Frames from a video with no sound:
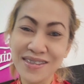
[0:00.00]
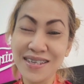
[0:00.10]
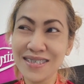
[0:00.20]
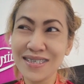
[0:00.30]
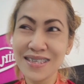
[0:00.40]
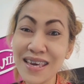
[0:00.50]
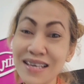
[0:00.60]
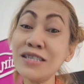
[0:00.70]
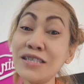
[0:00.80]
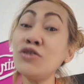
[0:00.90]
these
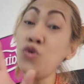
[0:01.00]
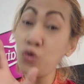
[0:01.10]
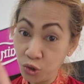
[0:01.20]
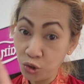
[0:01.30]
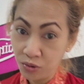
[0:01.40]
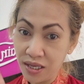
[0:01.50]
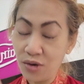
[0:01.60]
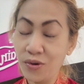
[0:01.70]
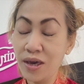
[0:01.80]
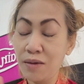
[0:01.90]
things usually, okay,